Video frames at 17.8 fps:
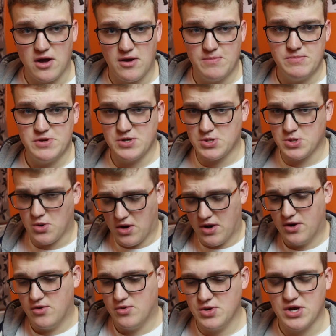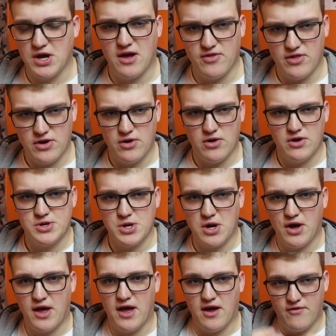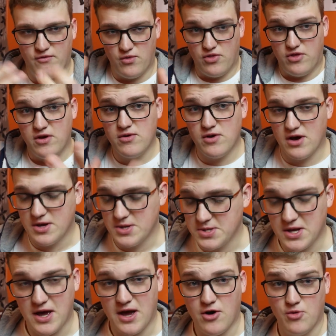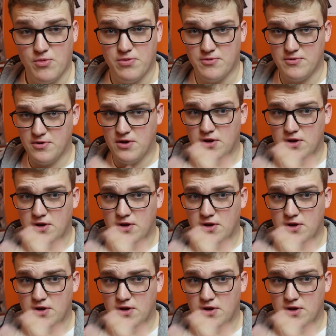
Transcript: I'm just trying to share the knowledge I have with you guys to help